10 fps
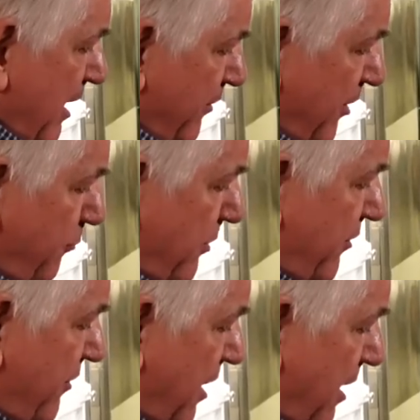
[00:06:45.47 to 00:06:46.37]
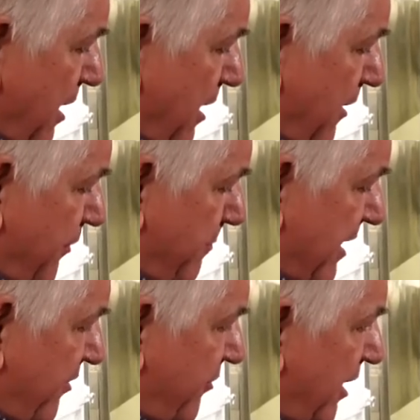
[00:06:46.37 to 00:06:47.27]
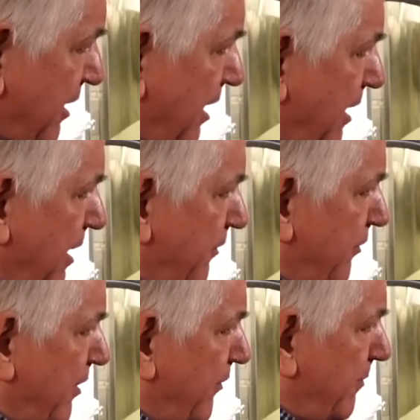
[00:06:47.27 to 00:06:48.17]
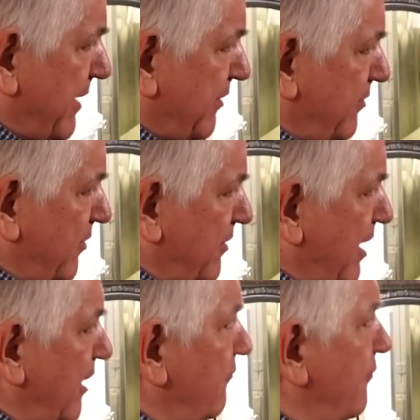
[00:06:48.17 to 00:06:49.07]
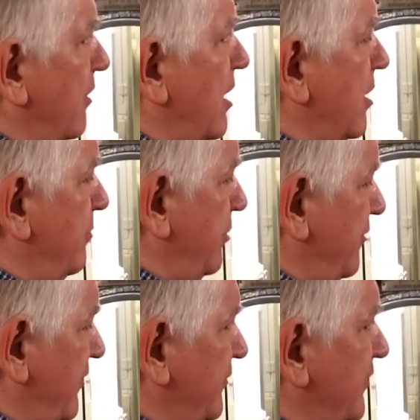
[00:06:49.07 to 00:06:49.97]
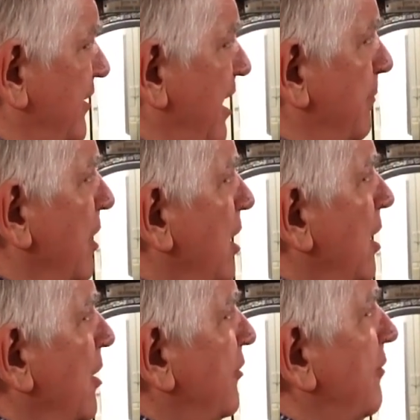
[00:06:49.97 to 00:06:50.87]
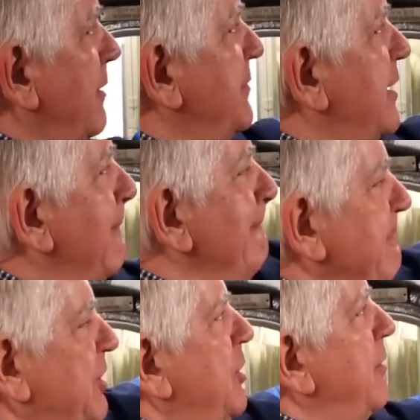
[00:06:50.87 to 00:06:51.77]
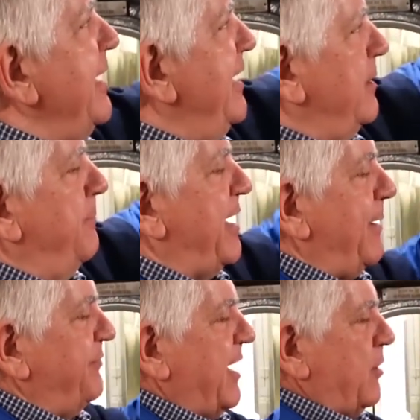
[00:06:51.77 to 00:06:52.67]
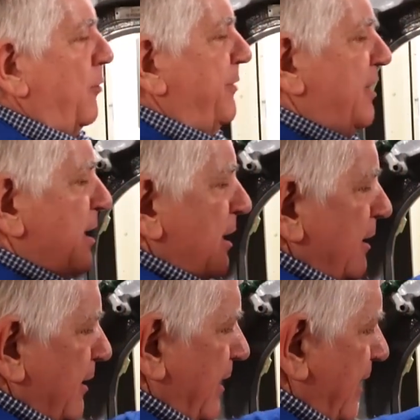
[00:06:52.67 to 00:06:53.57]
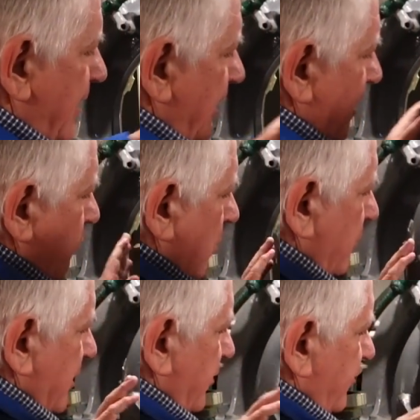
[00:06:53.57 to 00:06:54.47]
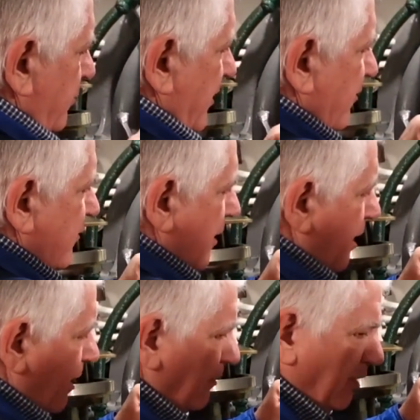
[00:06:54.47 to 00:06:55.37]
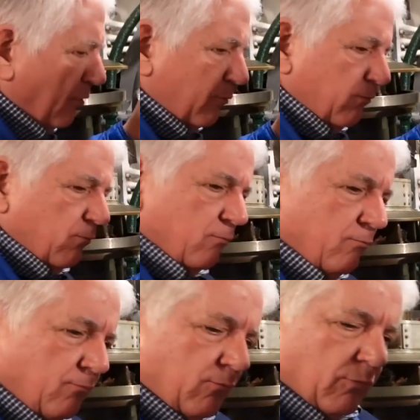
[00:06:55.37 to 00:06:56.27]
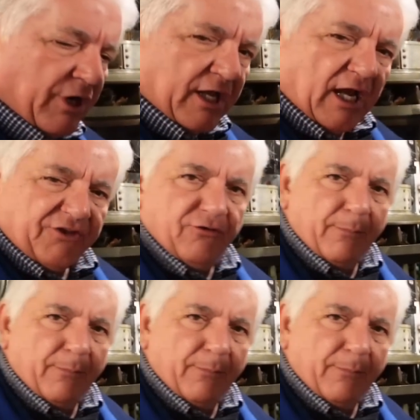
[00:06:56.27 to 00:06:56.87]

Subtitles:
this was the best thinking and the best design for our boats at the time. So I'm going to go ahead and pop that open. What we're going to do is we're going to cut to a